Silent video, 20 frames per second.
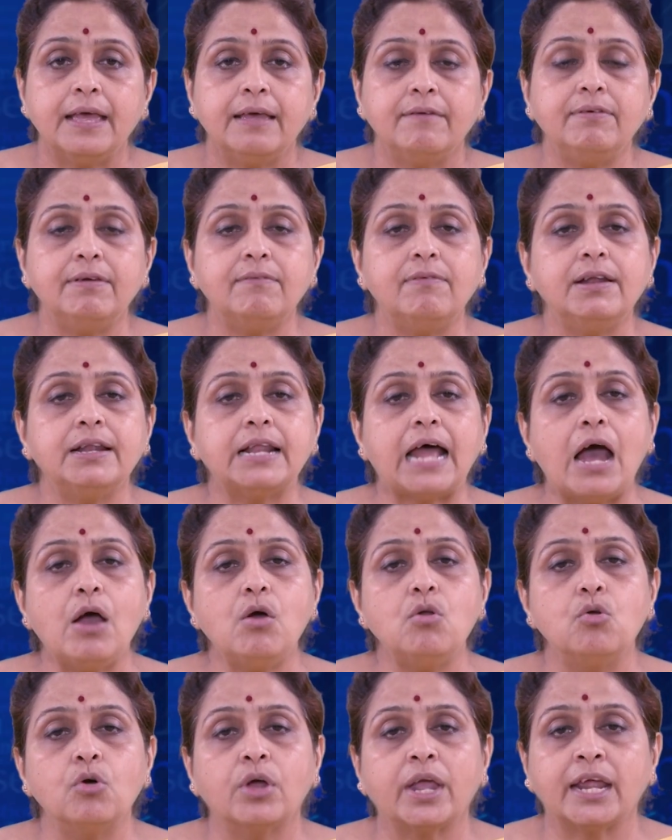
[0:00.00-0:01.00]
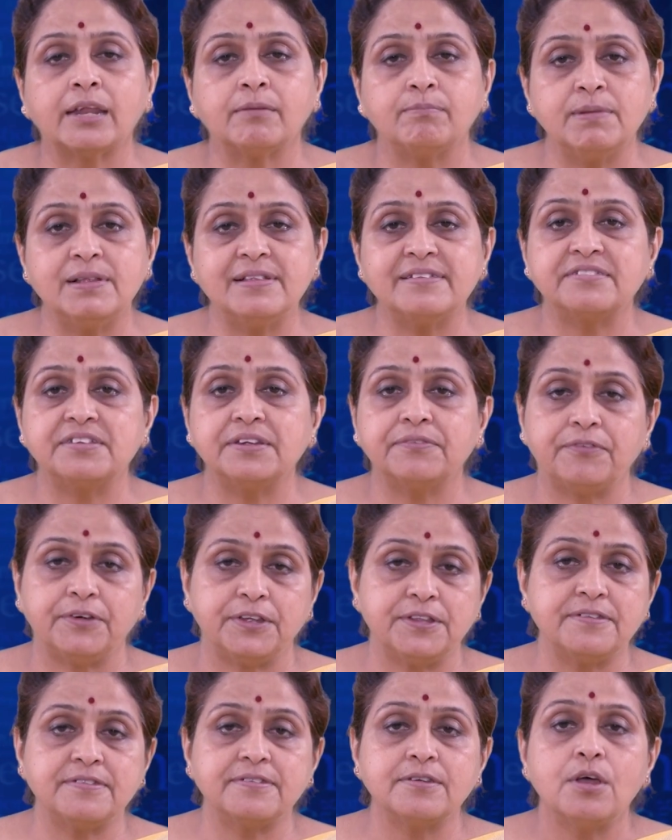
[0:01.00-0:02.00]
We will now look at Mill's
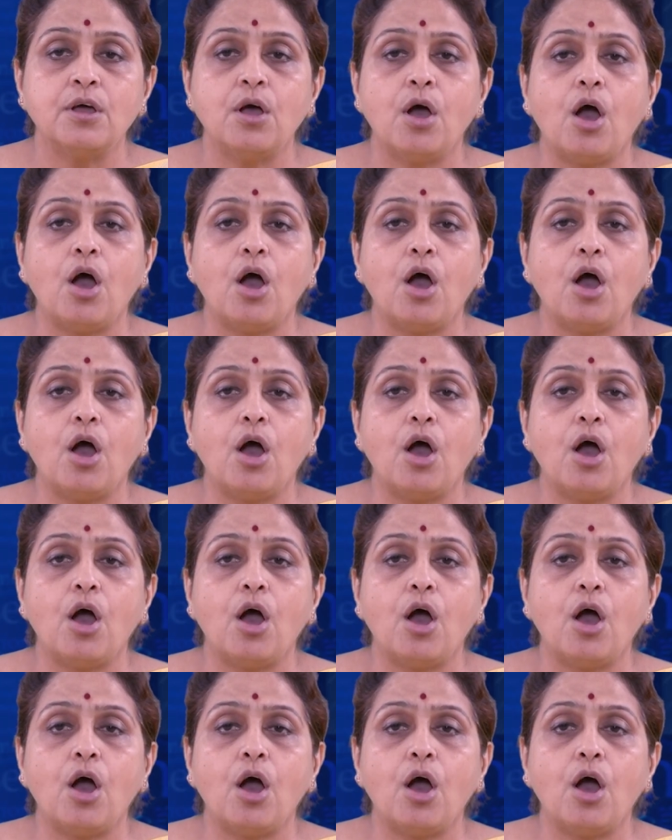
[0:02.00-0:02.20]
defense